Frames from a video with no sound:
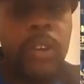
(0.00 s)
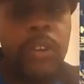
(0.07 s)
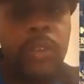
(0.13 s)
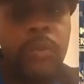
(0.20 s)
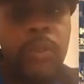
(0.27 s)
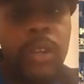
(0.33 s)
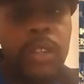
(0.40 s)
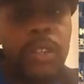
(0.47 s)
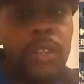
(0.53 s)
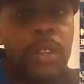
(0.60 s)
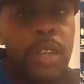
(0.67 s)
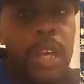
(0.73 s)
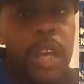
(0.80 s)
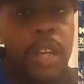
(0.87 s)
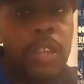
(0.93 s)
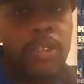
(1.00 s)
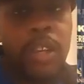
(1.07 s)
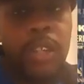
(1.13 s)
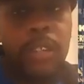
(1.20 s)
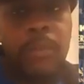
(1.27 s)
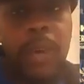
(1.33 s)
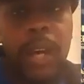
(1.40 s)
the ones on
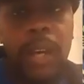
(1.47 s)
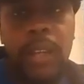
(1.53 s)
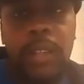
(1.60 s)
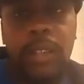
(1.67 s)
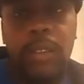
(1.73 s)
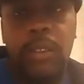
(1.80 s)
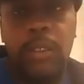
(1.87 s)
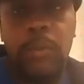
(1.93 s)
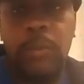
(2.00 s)
contract to buy it, so it would